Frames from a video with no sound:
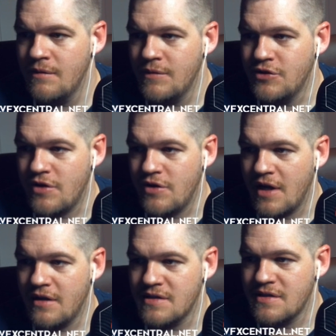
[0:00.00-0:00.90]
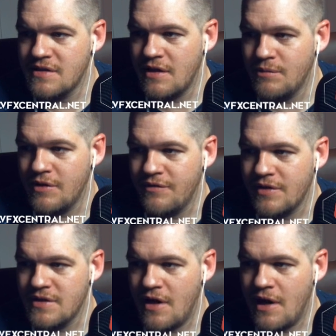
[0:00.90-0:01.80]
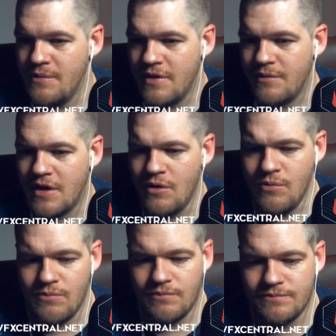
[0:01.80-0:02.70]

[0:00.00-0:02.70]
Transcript: Let me drag this, I believe, on top. There we go.